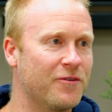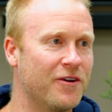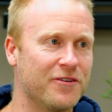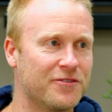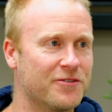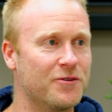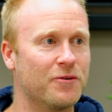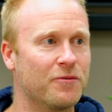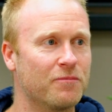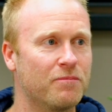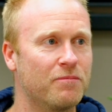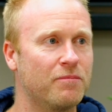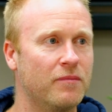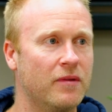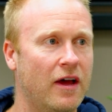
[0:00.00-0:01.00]
when I was doing
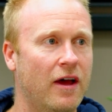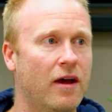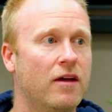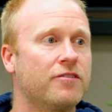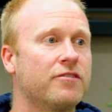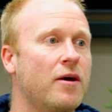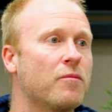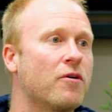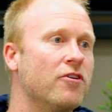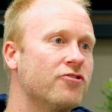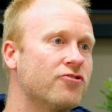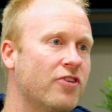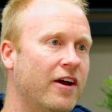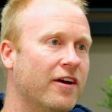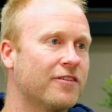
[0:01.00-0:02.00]

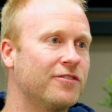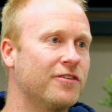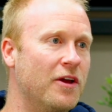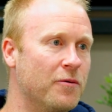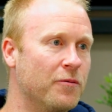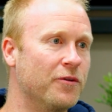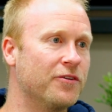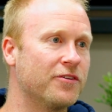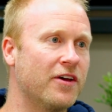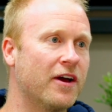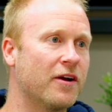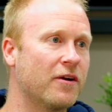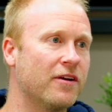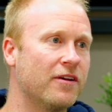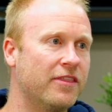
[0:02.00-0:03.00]
subcontracts, it was
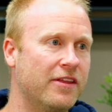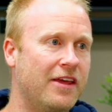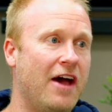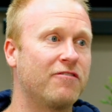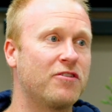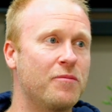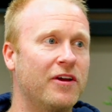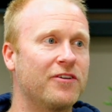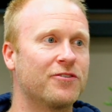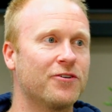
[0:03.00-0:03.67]
like, you have to make